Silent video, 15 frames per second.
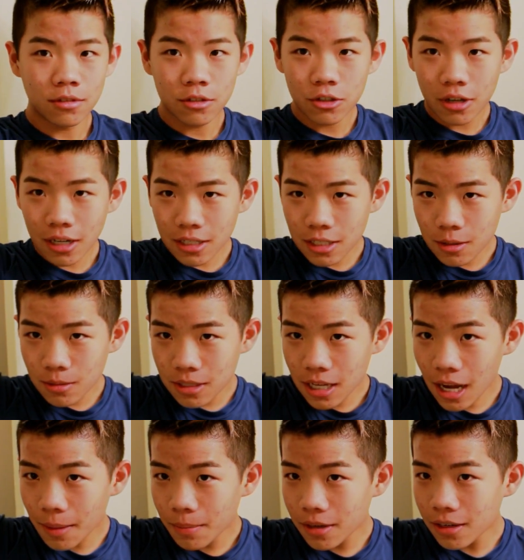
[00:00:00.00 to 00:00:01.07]
do you guys see what's
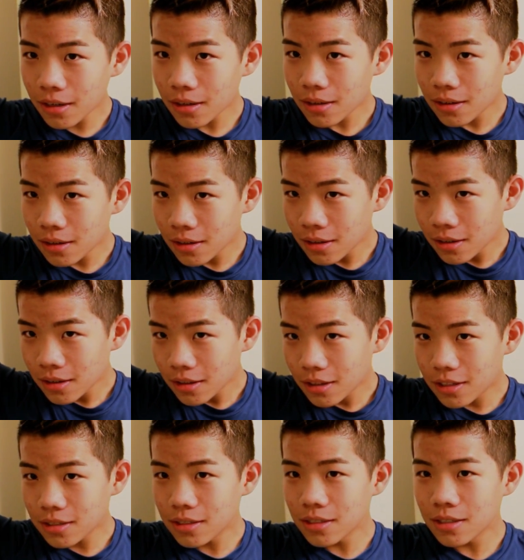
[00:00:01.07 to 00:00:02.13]
happening?
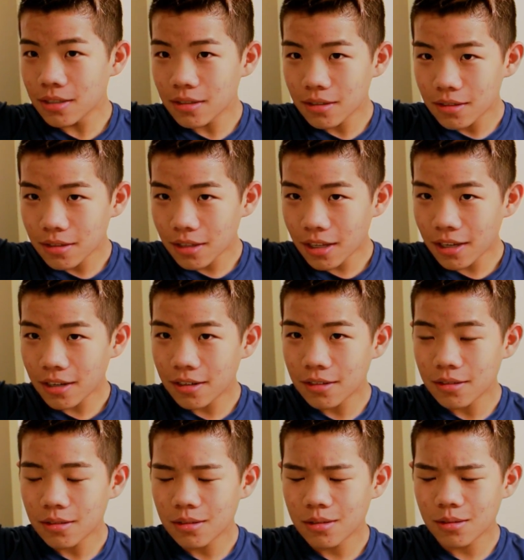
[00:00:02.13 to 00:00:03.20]
This is like,
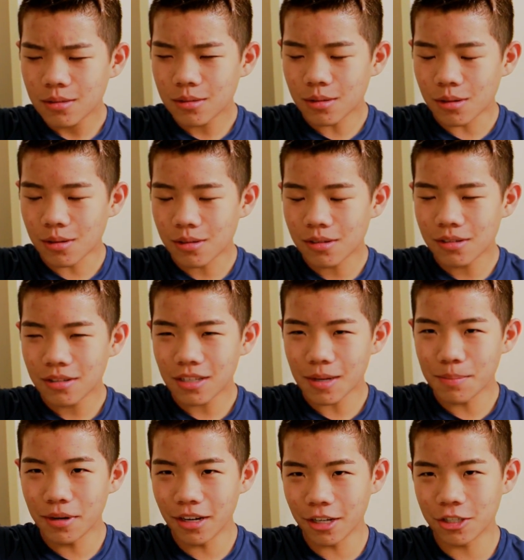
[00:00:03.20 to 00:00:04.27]
it's
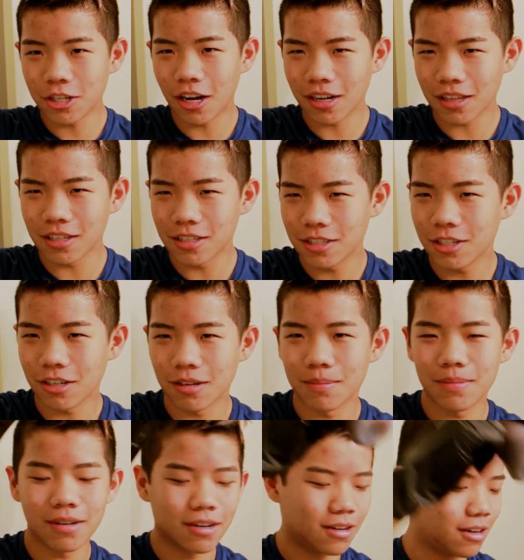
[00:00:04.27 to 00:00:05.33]
like putting chocolate
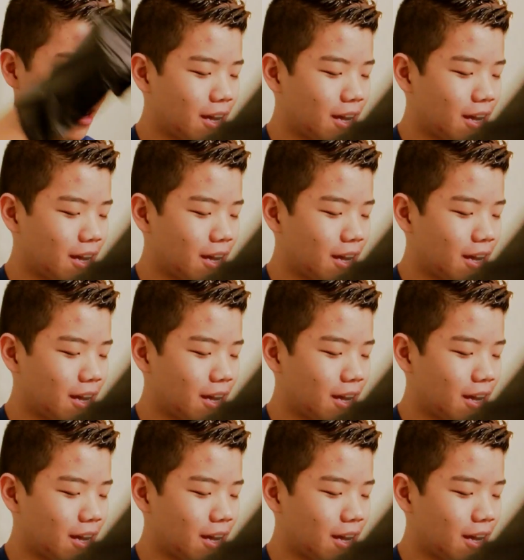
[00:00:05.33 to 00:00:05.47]
syrup on